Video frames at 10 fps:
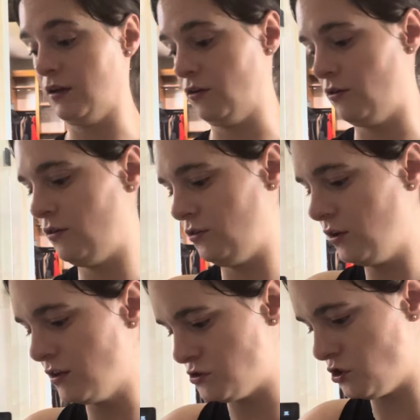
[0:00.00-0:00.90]
girl, you
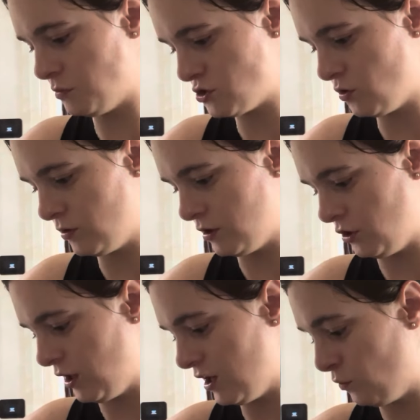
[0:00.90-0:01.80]
got so much going on in your
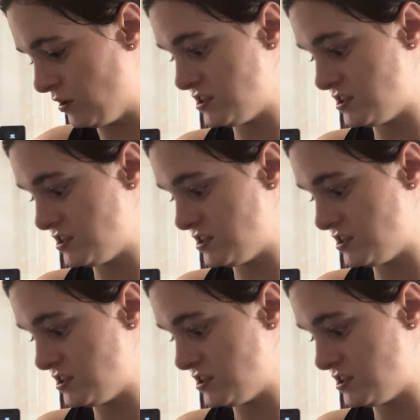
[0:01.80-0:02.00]
head at once.